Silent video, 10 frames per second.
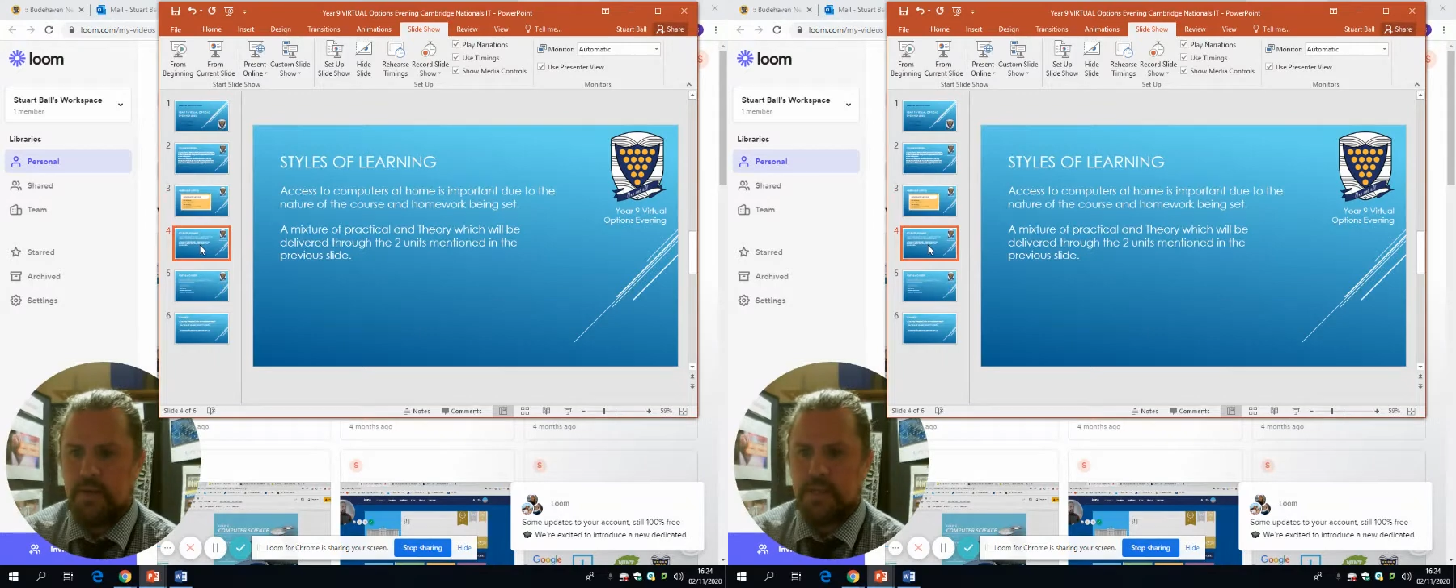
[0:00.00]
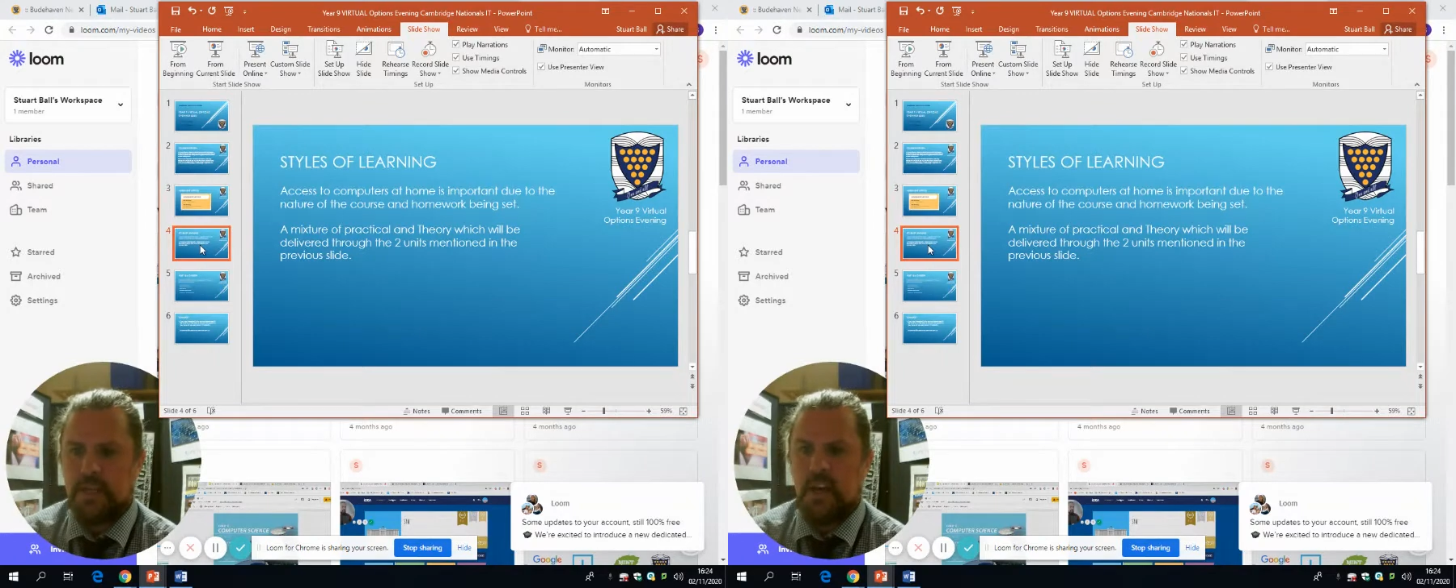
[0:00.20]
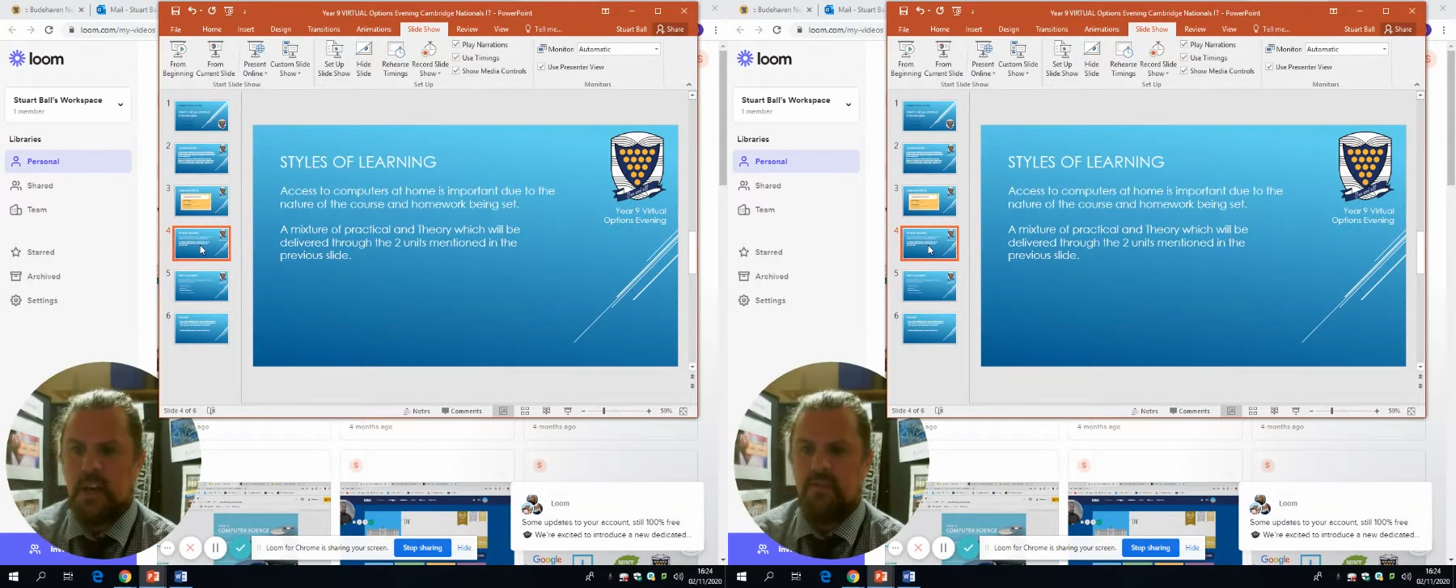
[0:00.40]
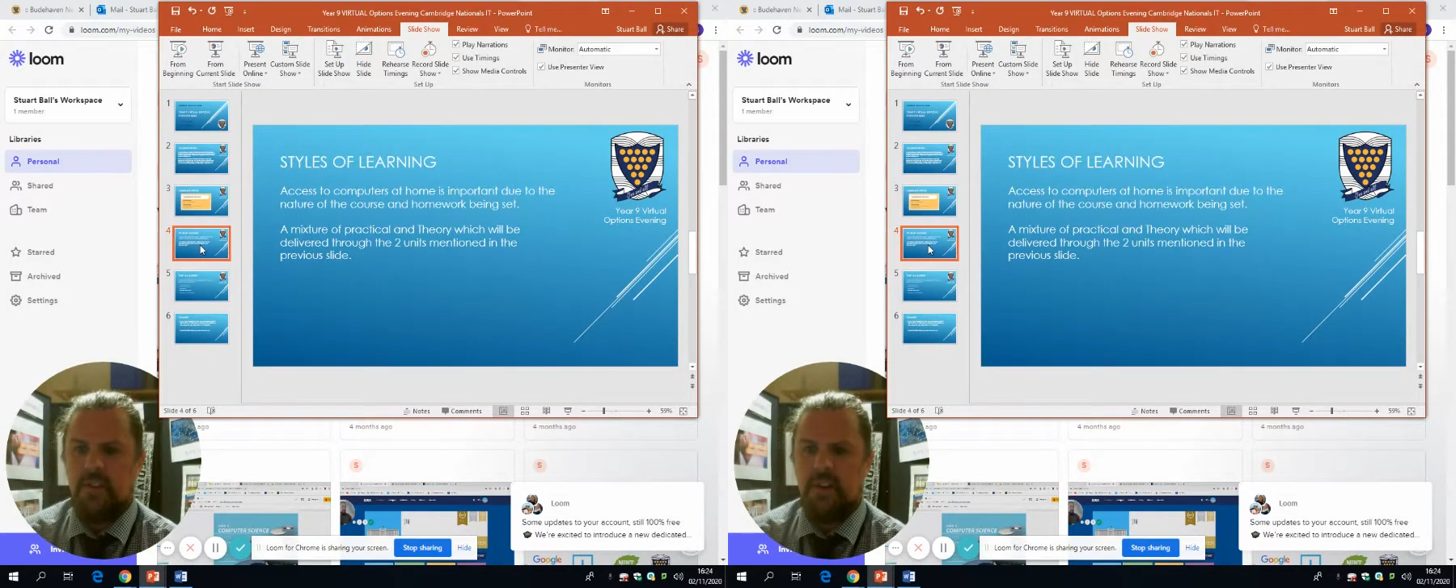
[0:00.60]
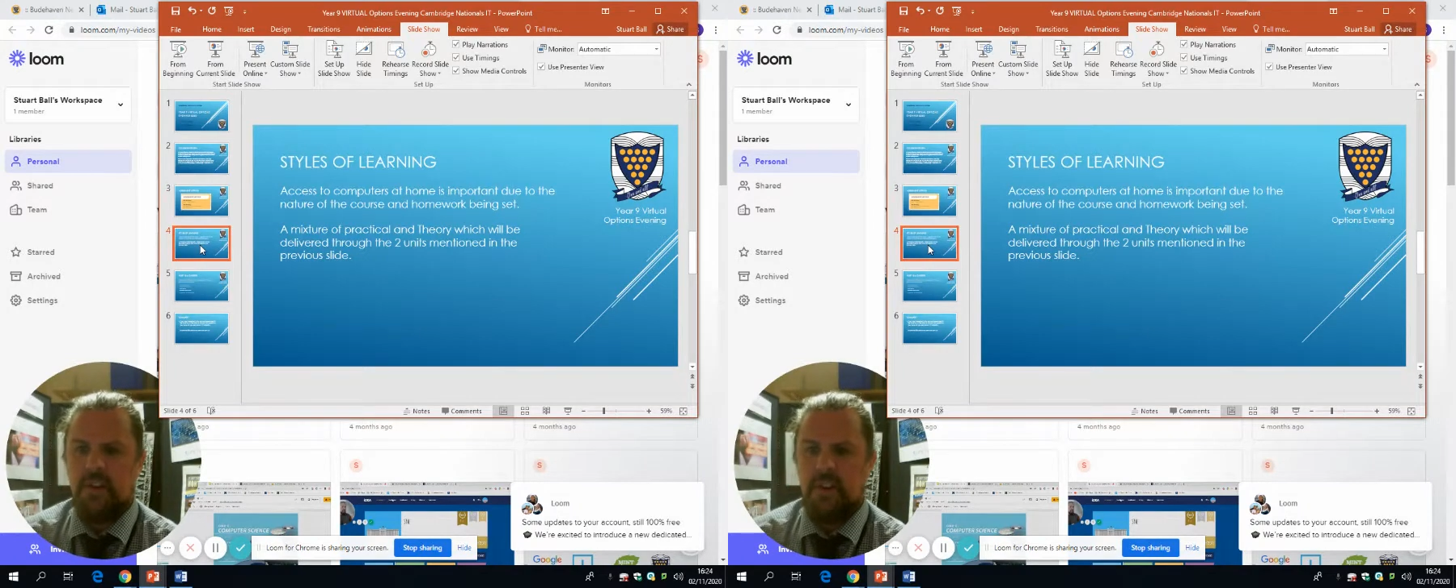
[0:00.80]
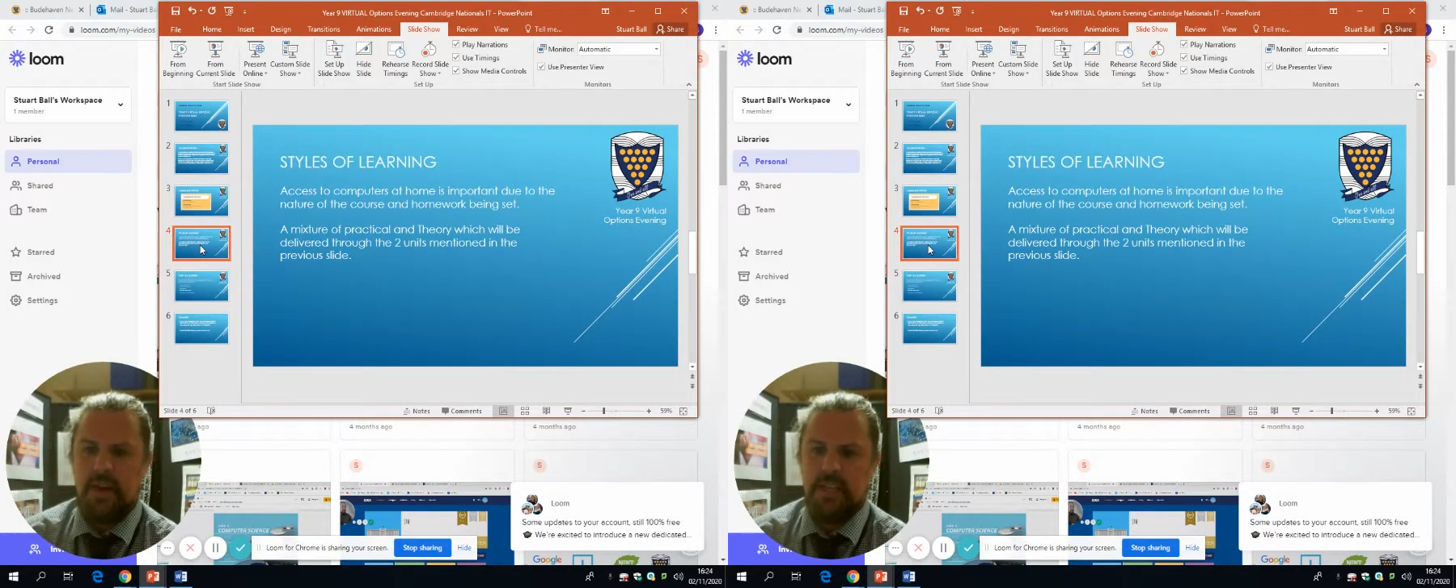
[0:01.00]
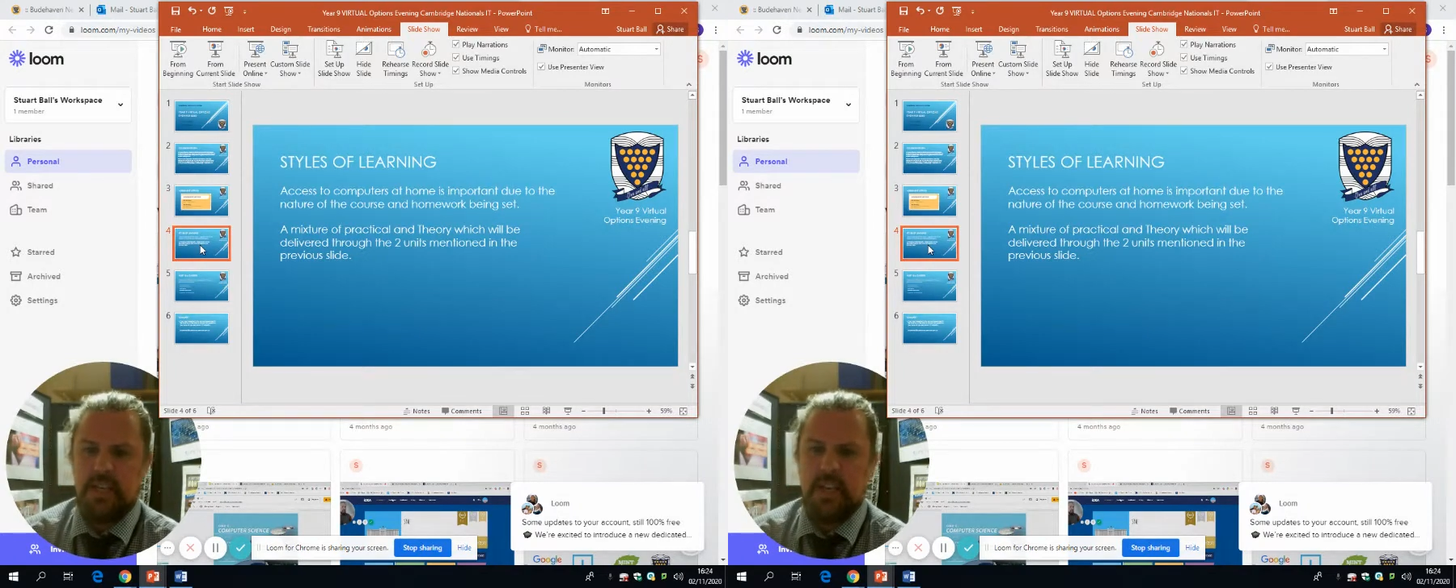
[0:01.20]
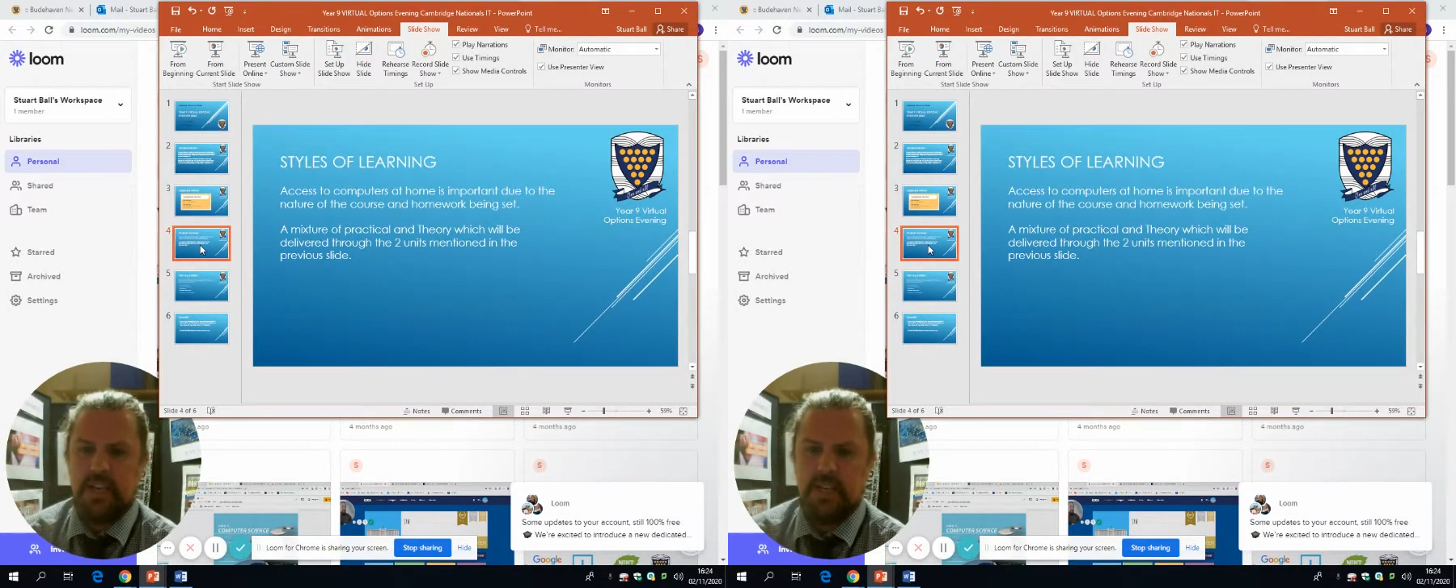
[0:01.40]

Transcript: The style of learning, basically,